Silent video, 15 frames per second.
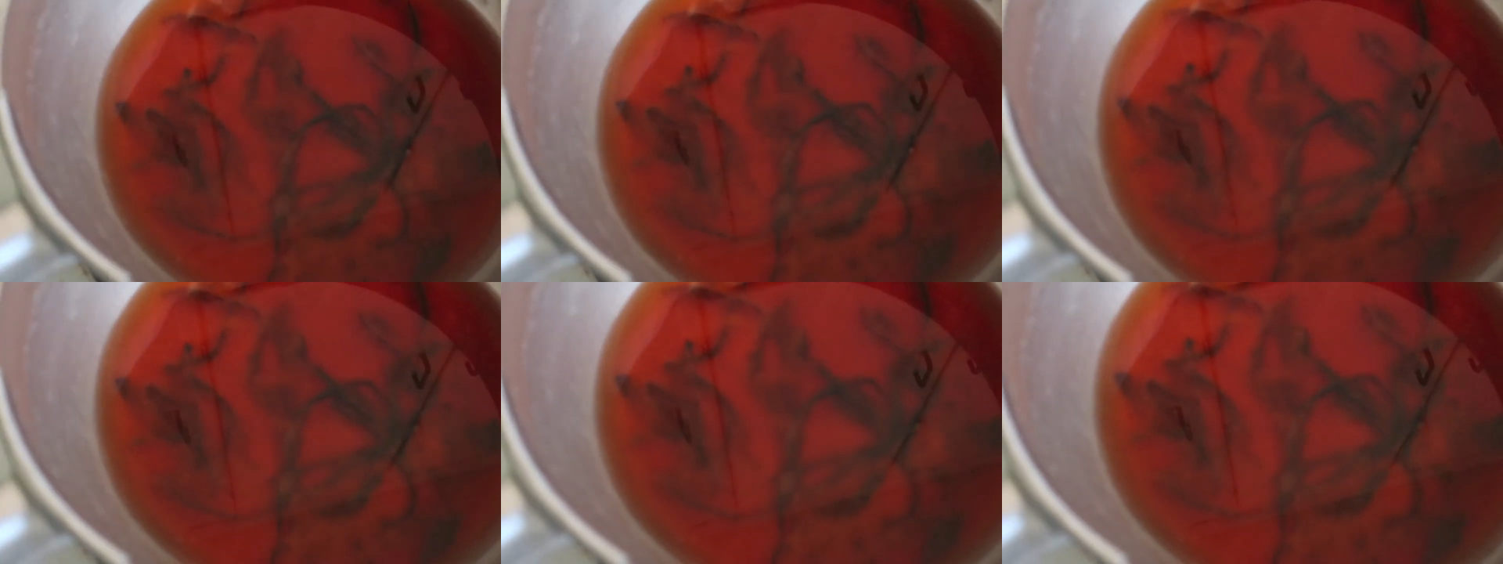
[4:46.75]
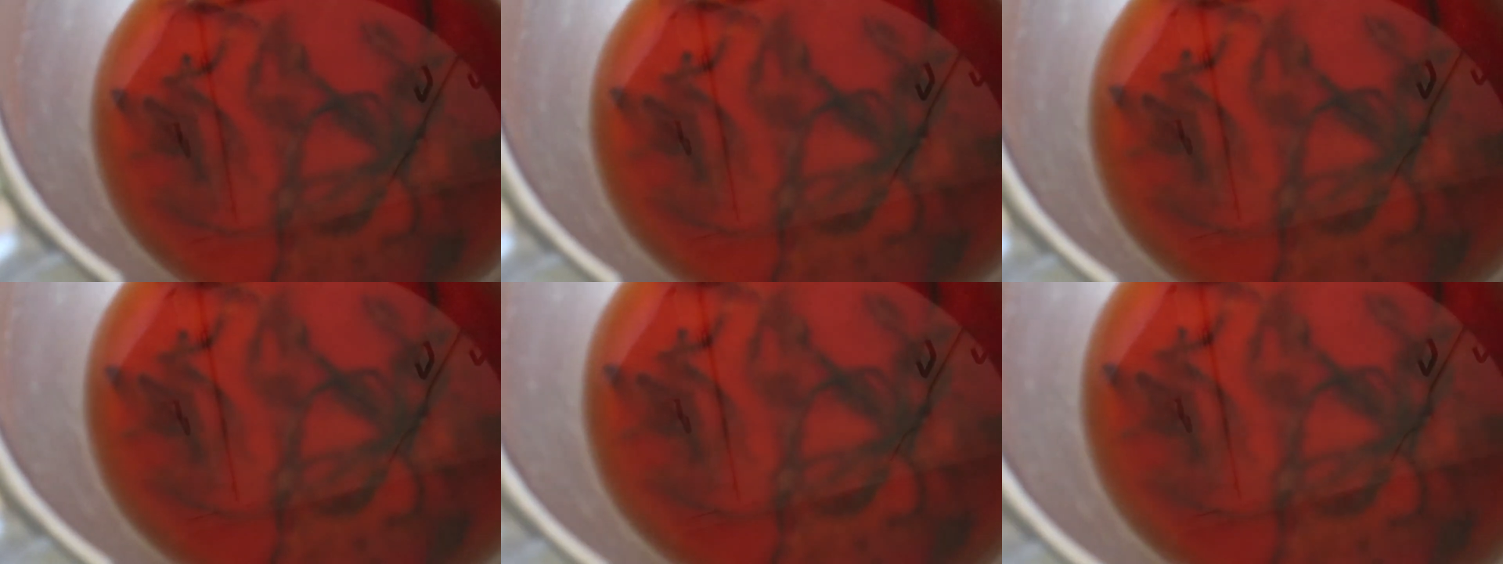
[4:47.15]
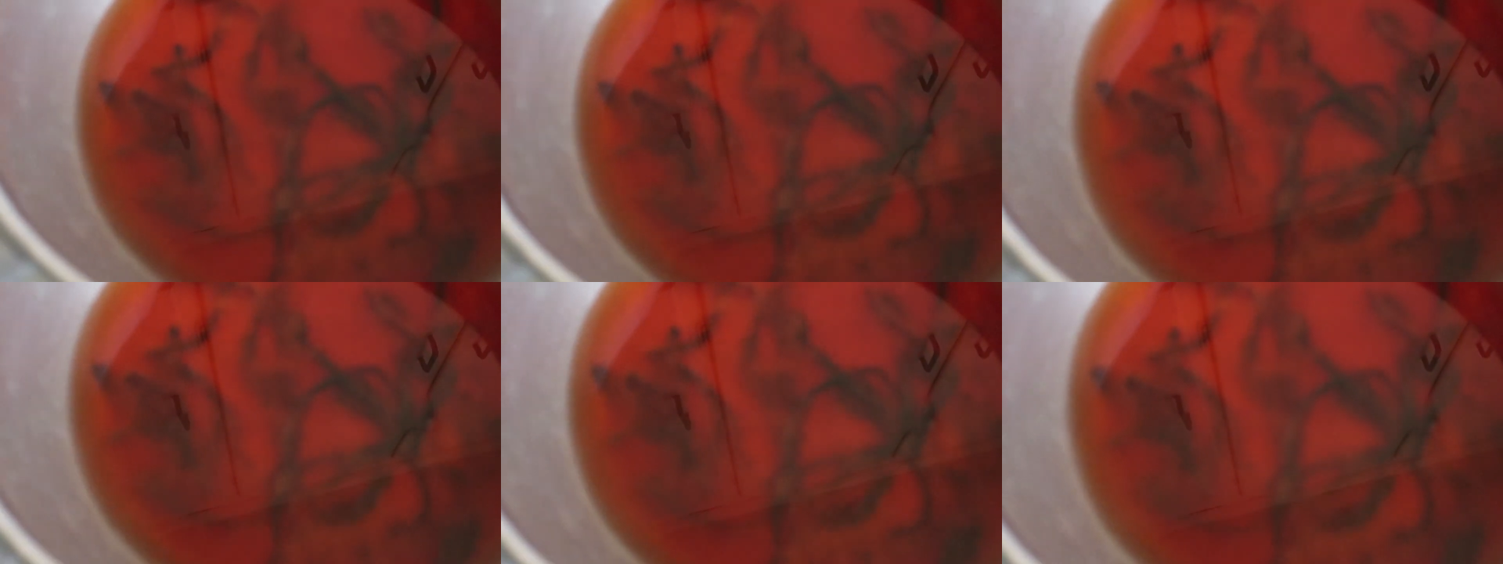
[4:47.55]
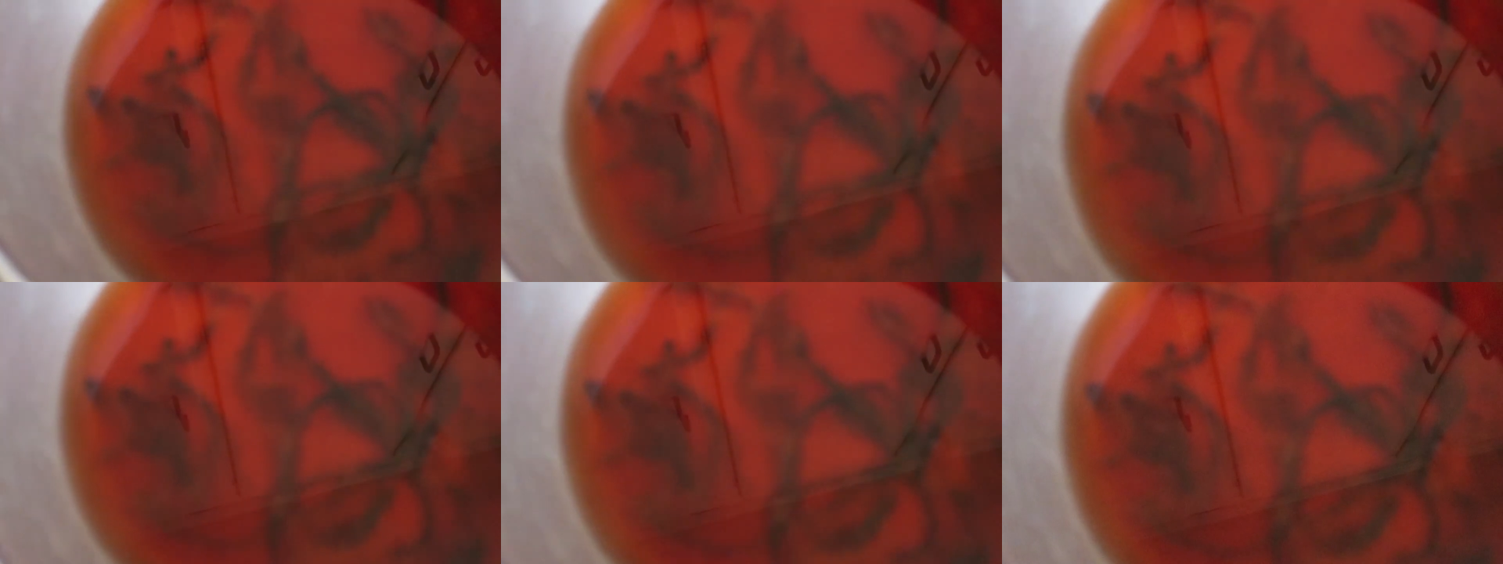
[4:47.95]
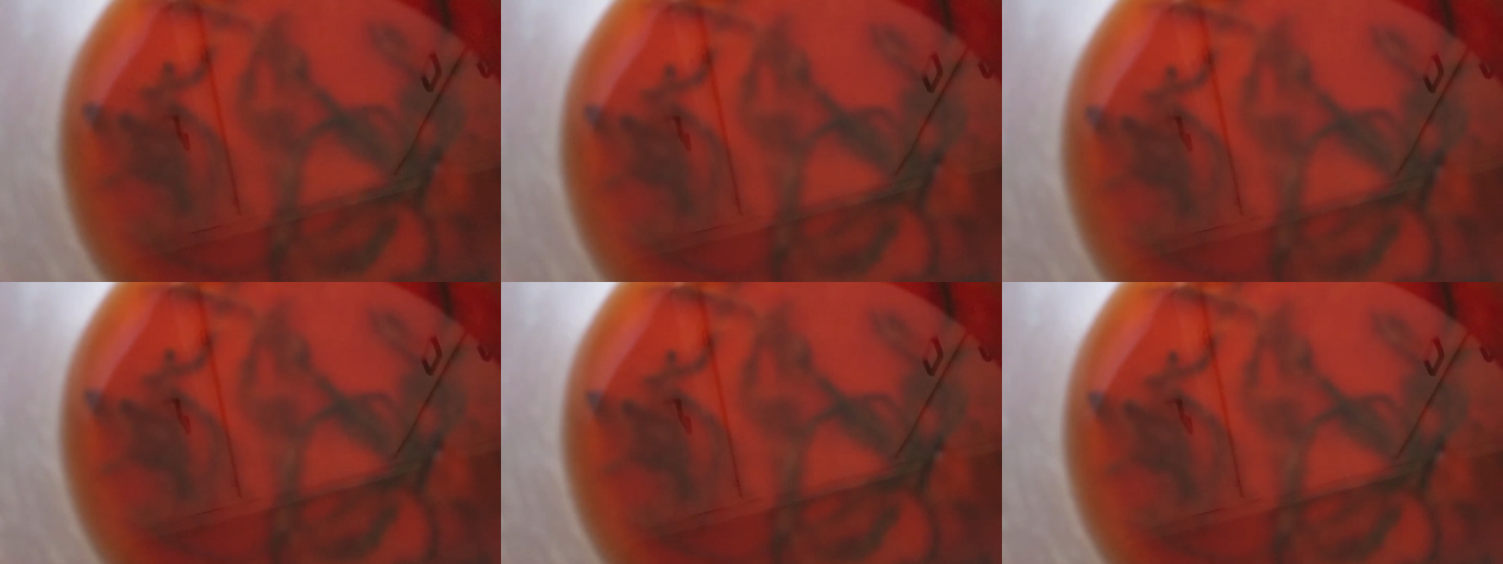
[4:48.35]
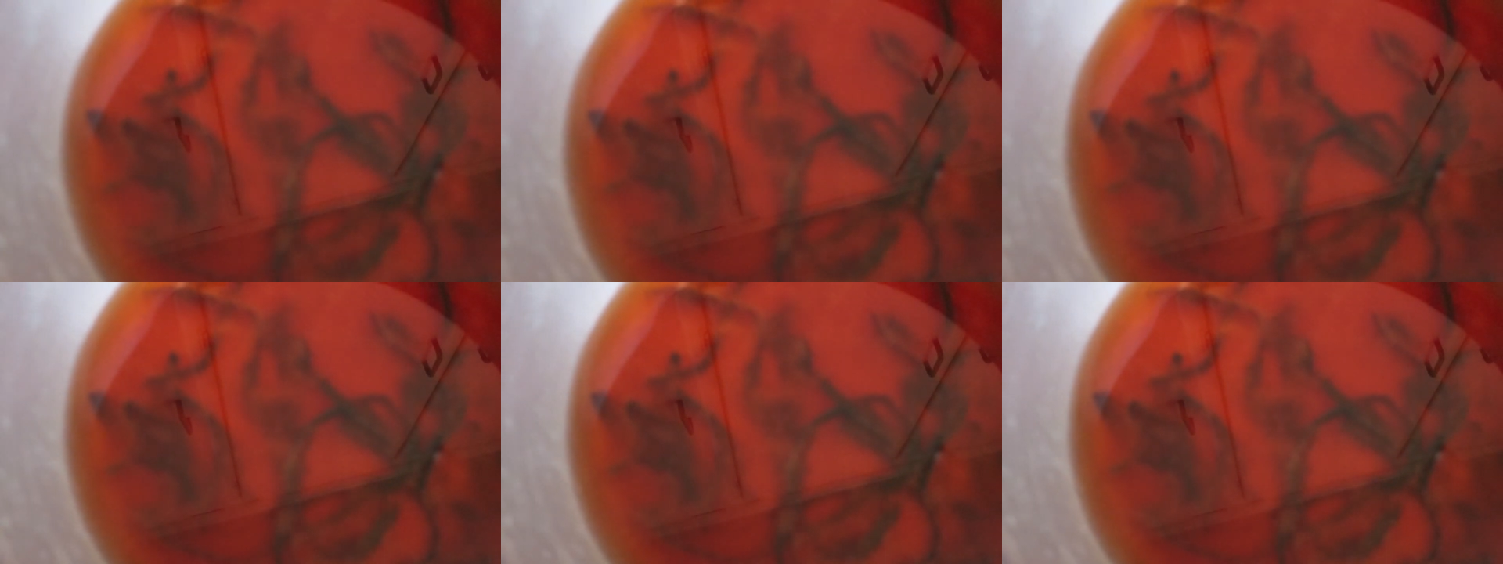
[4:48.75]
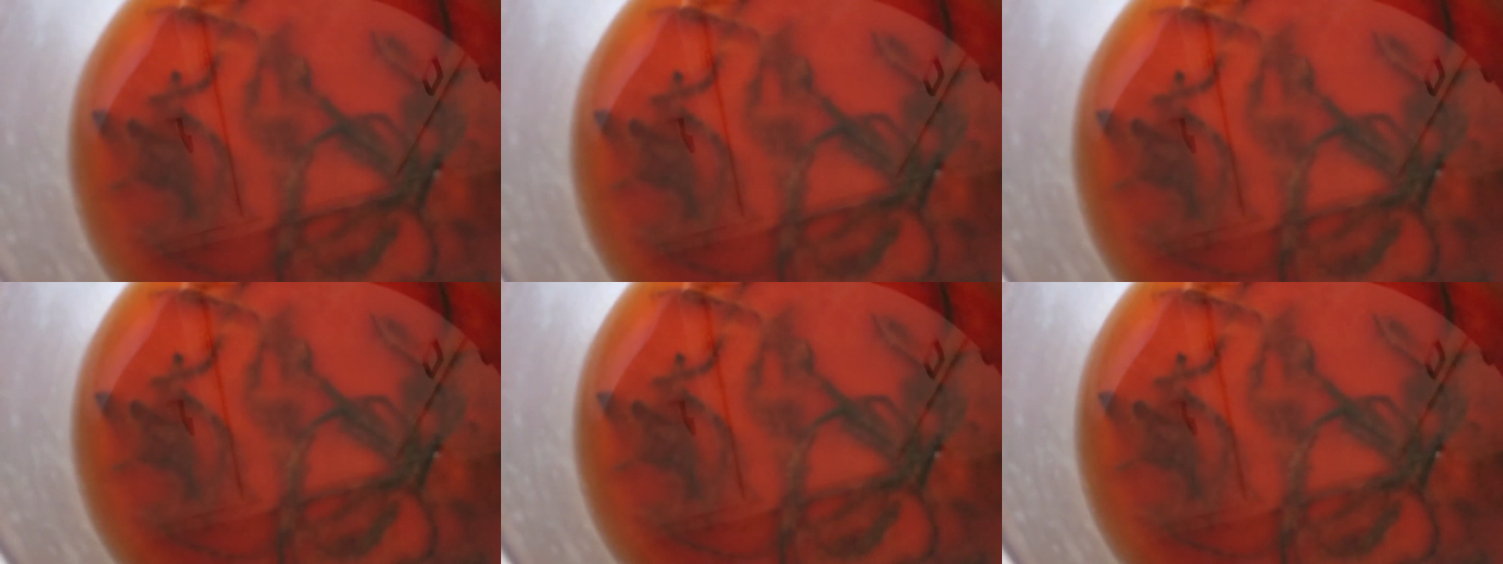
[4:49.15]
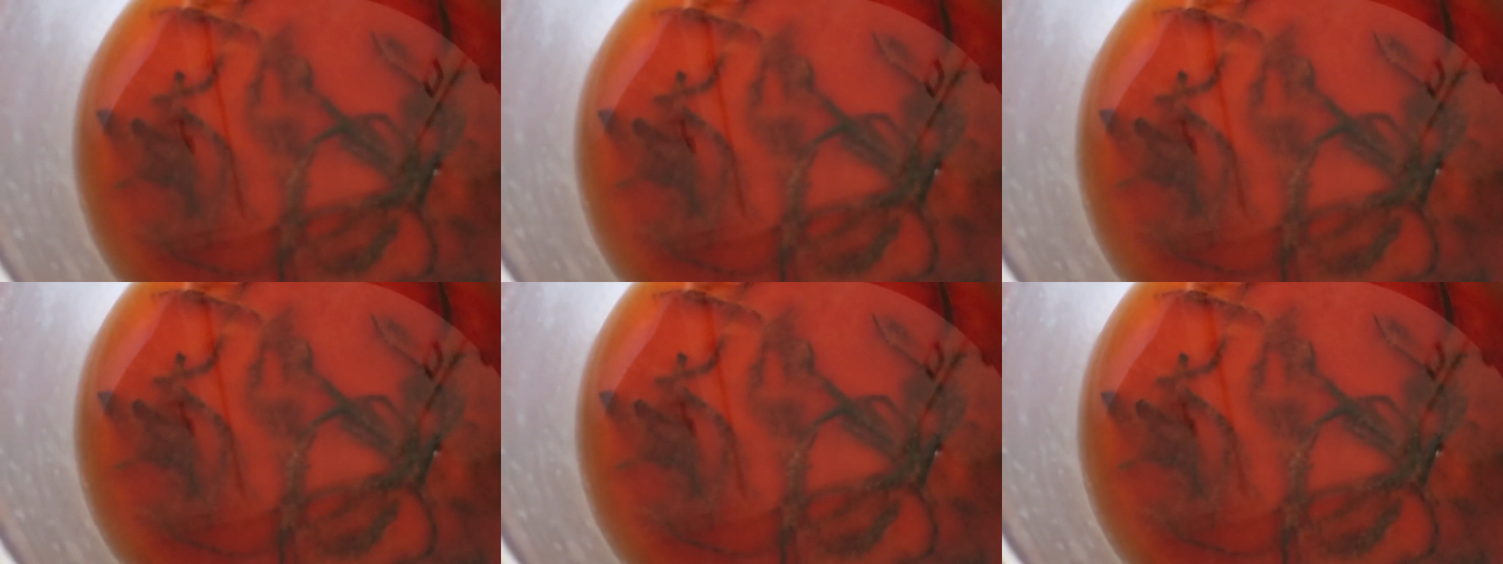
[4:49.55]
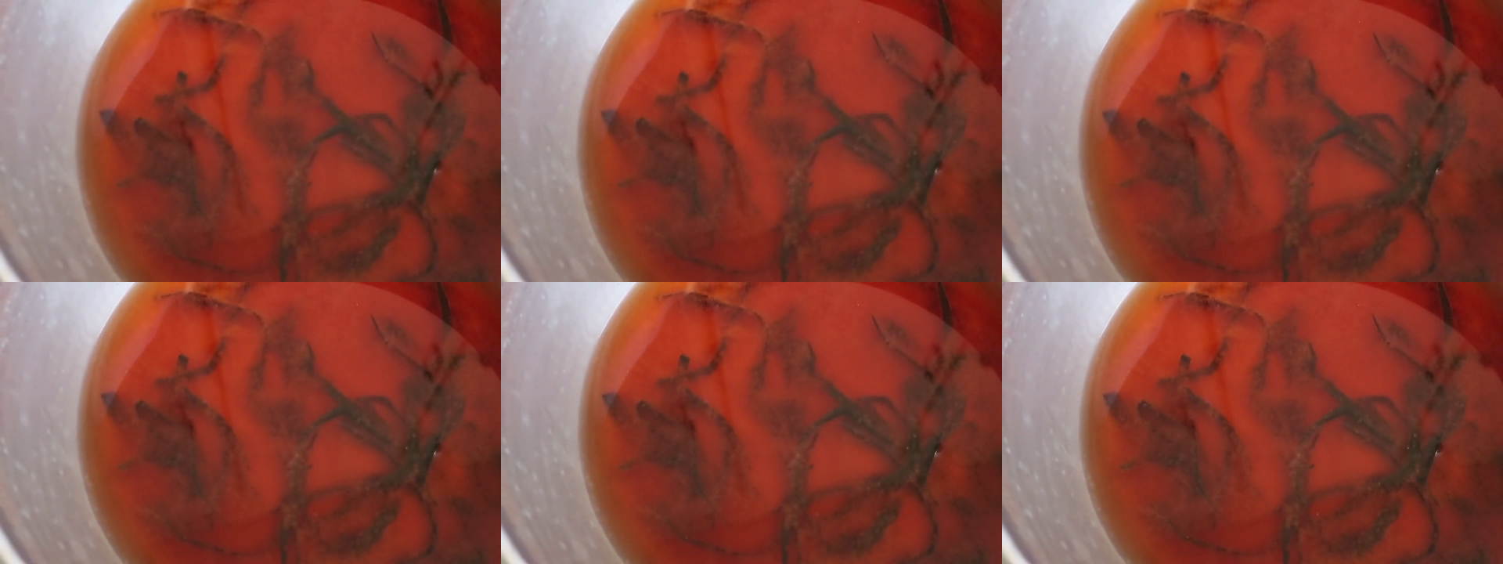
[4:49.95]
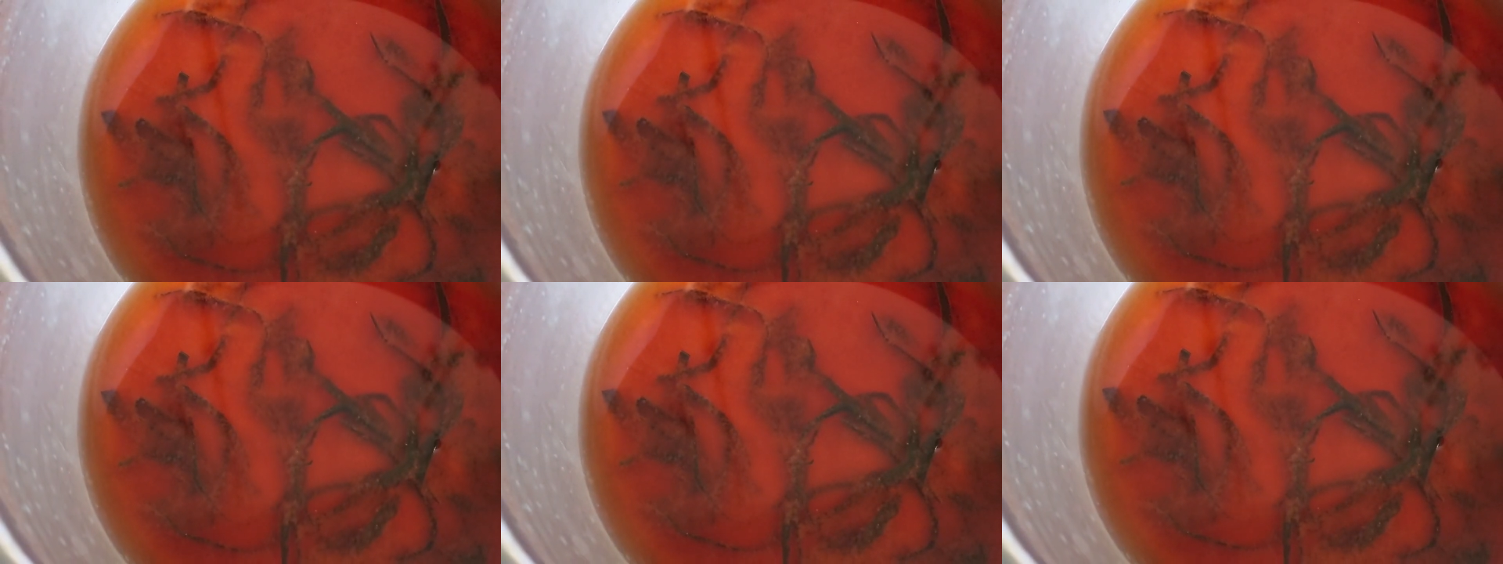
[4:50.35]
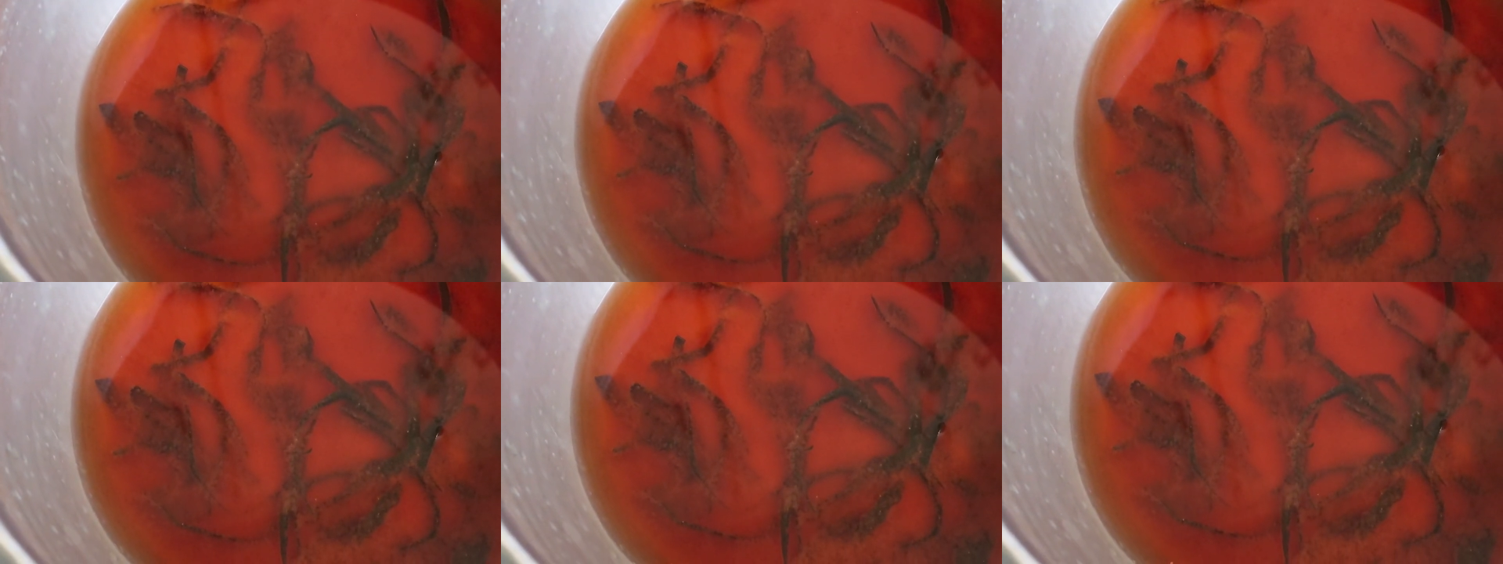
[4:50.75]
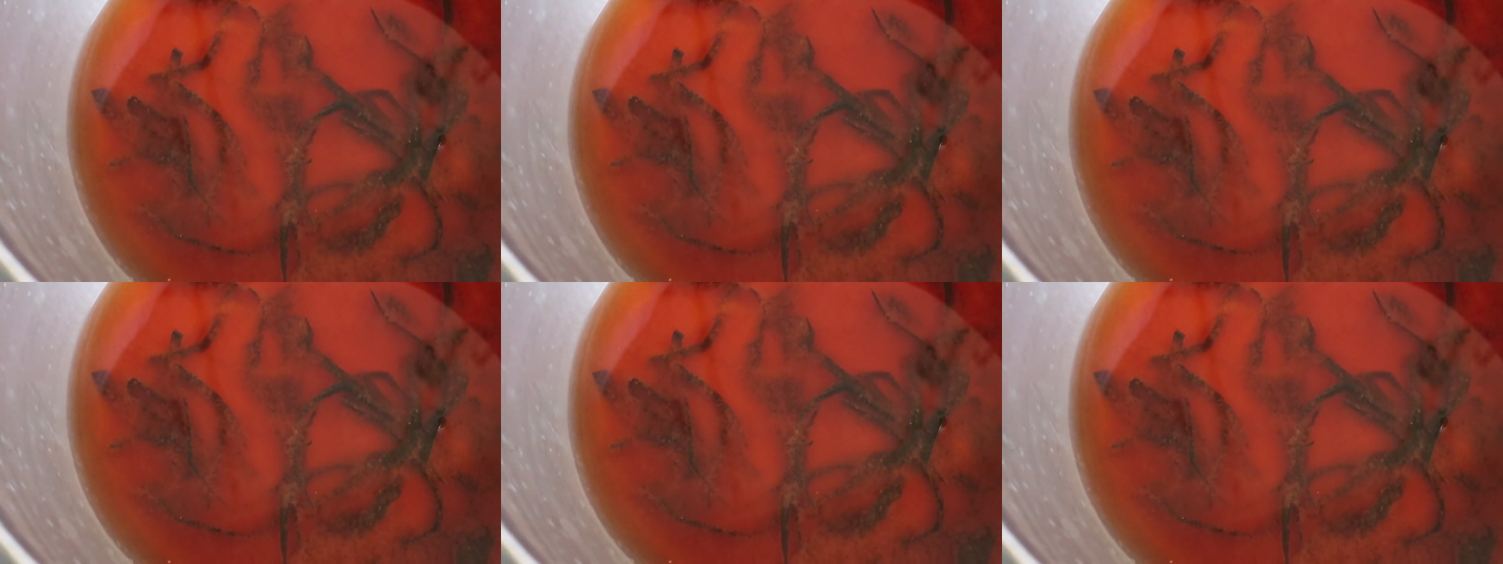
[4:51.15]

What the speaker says: [unreadable: no face in view]